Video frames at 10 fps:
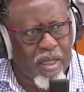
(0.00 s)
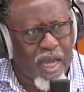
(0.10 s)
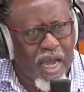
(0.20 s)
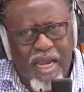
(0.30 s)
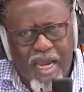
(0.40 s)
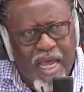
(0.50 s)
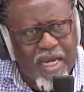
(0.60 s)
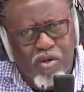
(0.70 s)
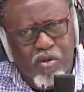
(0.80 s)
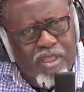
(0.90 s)
And
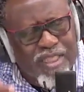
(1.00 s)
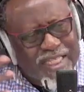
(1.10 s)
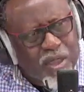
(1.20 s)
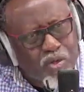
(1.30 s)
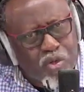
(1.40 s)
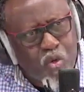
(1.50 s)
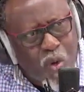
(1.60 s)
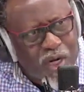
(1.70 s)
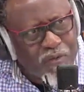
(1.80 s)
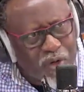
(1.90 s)
it was set out to do
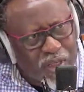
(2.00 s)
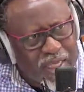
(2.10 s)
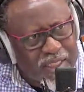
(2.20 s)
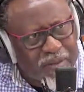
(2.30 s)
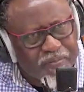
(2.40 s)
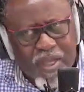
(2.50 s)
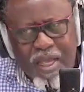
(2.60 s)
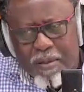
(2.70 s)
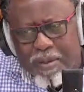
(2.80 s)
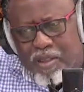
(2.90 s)
wonderful things.
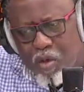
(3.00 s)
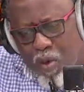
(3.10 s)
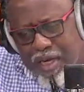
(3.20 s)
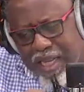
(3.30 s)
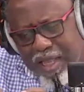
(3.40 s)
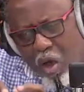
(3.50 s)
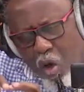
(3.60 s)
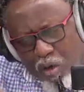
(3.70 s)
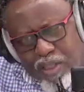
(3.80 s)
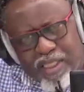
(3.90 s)
But when
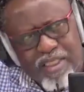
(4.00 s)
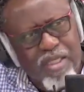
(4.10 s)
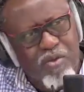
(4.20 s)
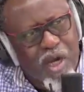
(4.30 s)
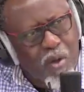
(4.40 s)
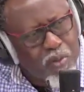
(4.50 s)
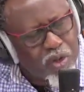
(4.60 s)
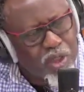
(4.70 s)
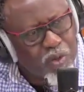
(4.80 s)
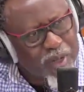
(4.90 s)
all these things were now
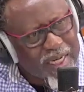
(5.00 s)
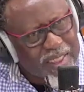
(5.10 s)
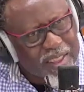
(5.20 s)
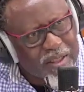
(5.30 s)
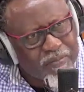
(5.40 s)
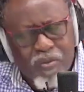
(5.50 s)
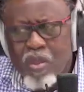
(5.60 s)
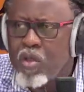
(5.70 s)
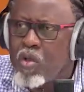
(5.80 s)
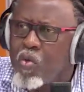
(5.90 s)
put into practice,
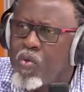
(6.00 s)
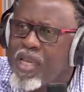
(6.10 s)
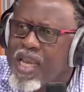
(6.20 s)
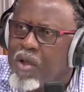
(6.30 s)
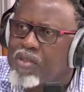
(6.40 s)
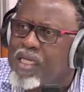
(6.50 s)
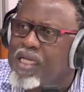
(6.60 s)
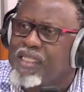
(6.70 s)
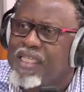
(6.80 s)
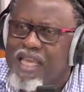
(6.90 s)
we now
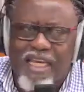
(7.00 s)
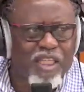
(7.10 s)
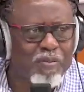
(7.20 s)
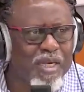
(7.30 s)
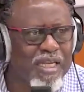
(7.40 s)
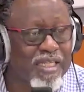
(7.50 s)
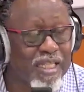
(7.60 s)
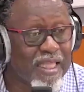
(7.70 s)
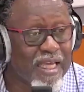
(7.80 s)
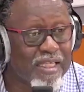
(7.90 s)
started seeing and
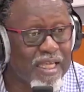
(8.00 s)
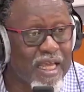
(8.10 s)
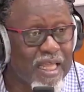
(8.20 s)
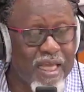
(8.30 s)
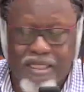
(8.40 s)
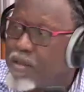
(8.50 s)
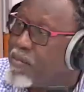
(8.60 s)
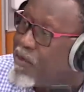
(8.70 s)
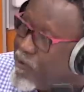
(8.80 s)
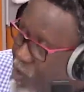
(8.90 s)
experiencing things that
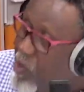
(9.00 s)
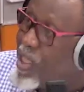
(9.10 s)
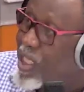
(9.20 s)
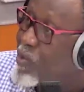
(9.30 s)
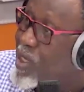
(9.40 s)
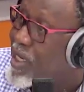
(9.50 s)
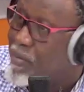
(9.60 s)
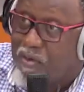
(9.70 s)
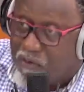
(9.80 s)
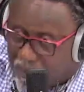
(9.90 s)
before the
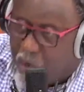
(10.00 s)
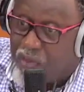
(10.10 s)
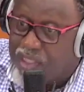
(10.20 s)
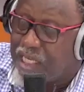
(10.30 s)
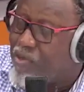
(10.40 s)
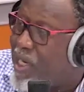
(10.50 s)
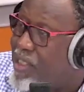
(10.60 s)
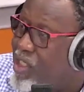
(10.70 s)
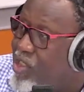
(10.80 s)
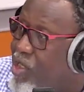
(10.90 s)
before this
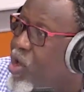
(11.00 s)
actualization,